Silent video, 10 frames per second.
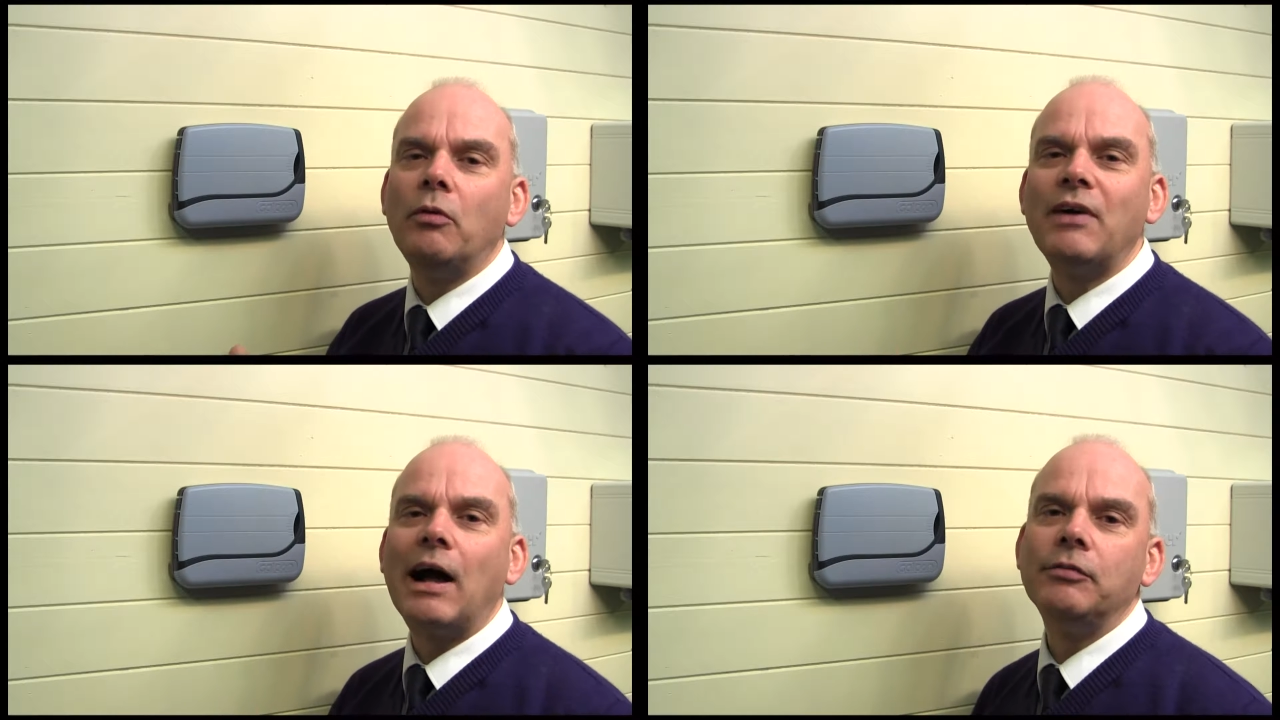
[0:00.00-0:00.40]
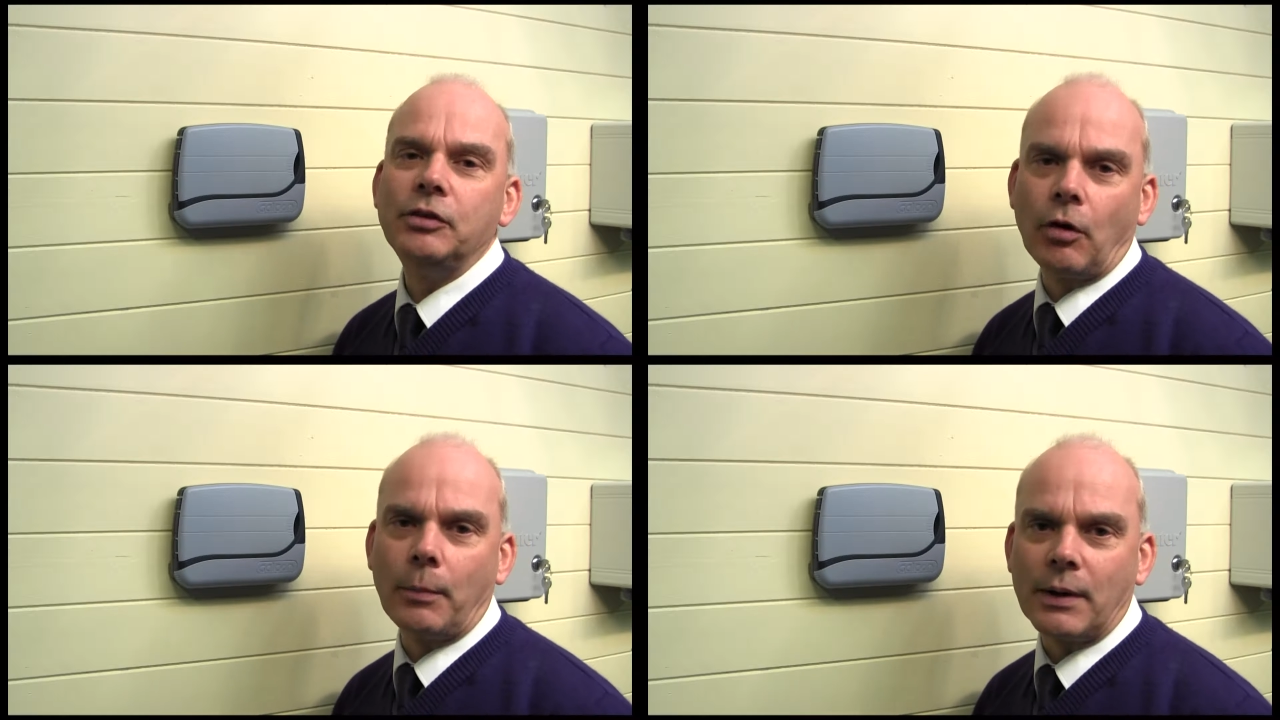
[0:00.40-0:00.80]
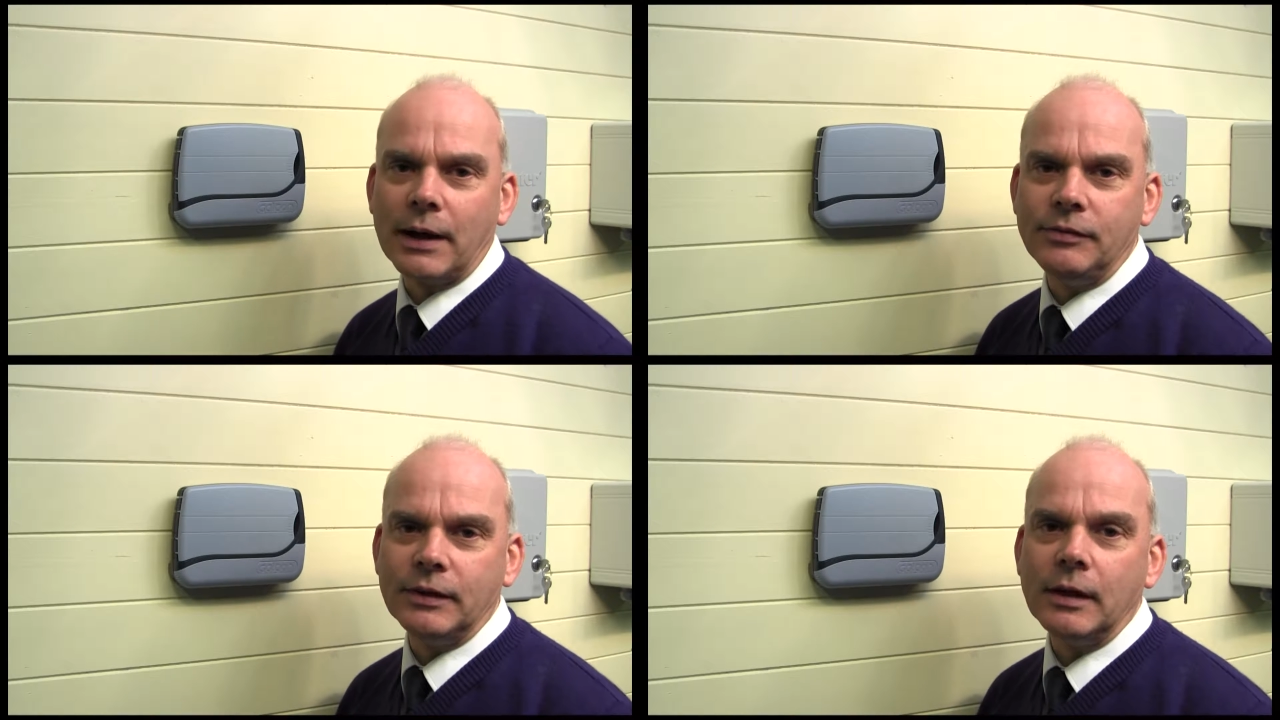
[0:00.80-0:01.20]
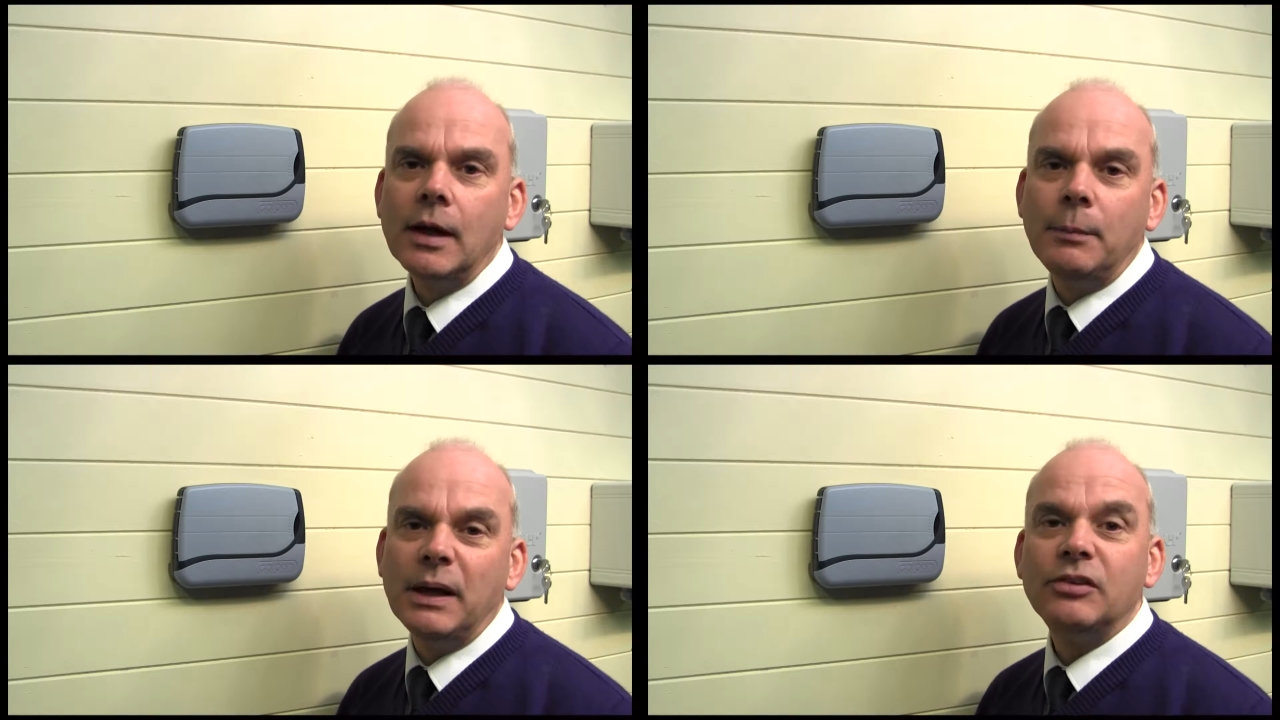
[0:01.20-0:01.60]
valve you're operating,
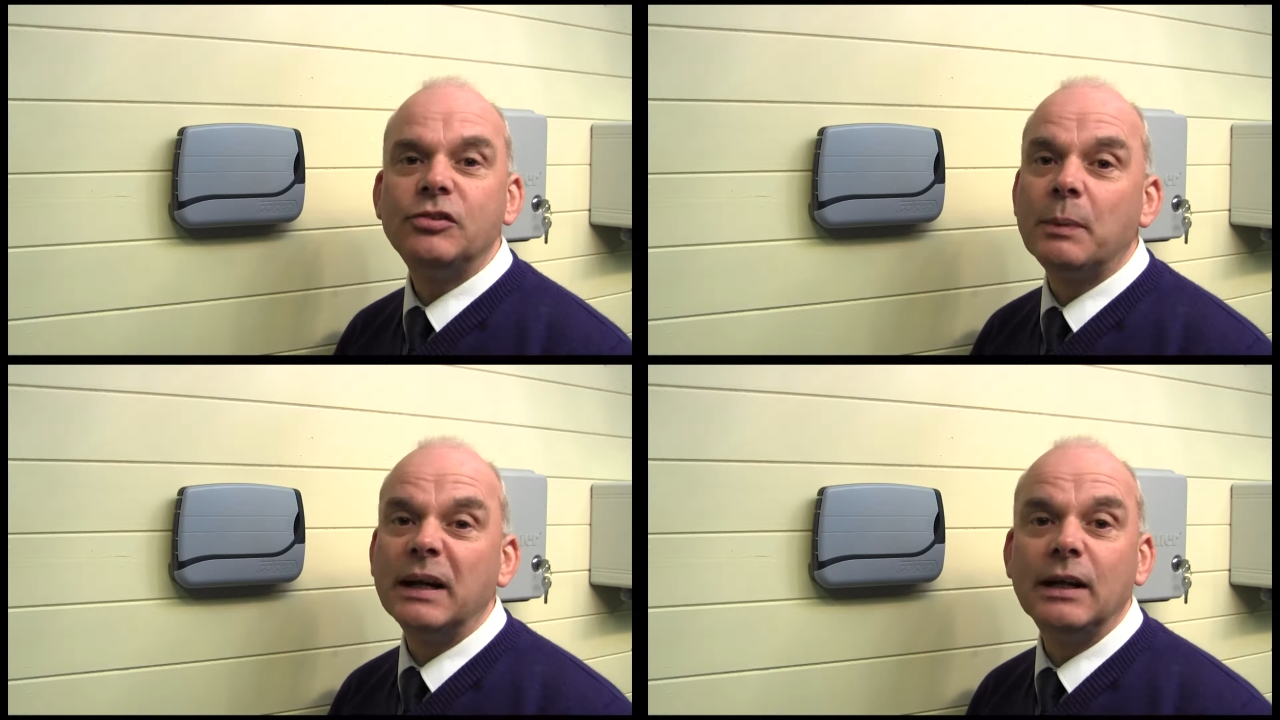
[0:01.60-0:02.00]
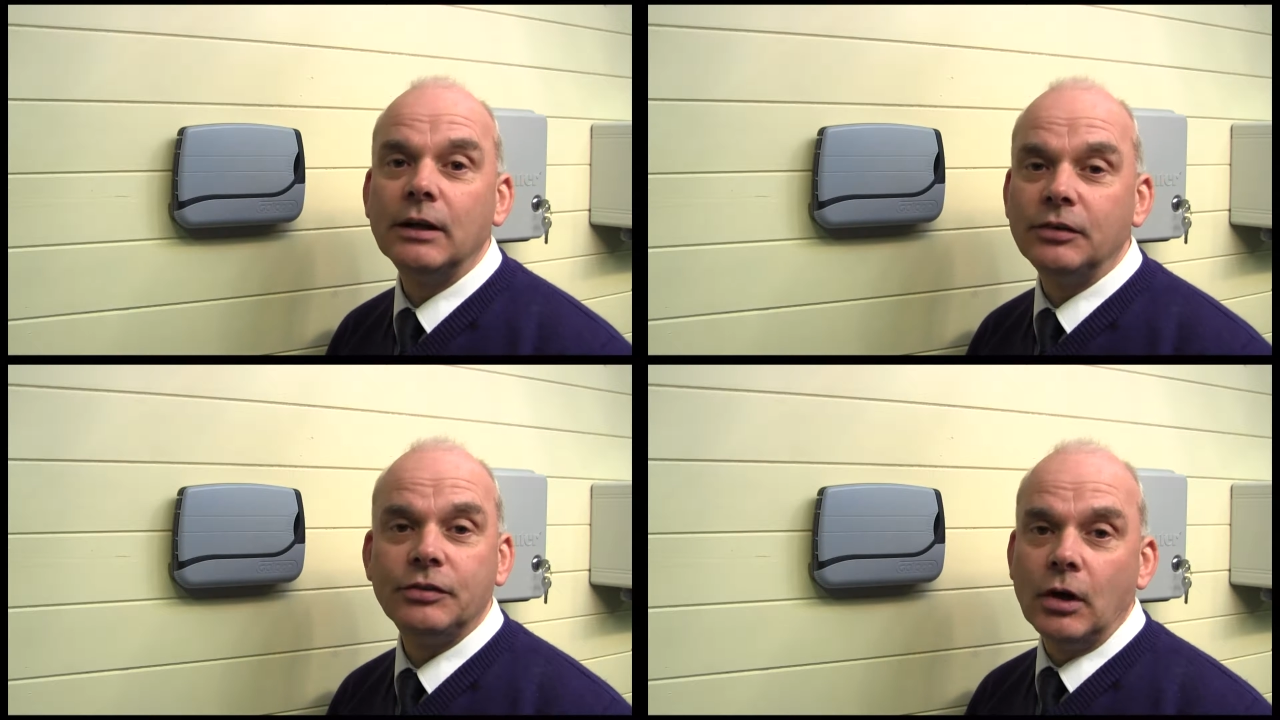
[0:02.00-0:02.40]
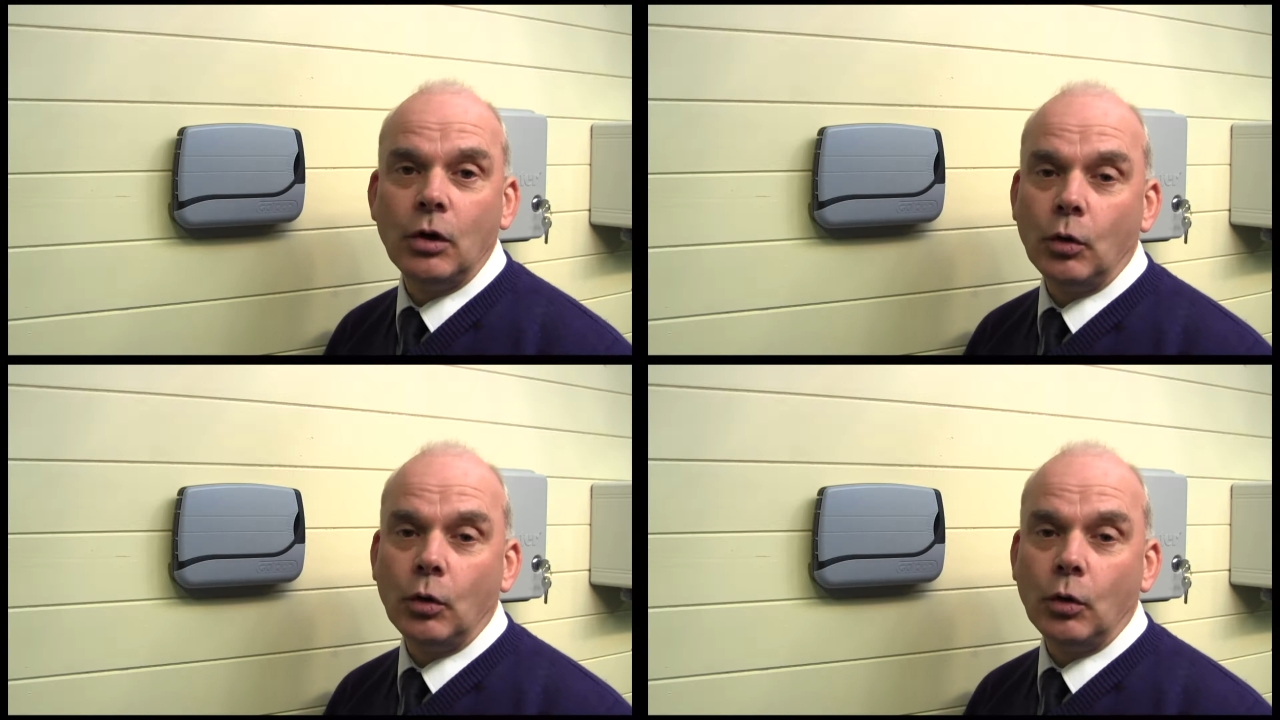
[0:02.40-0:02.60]
be it sprinklers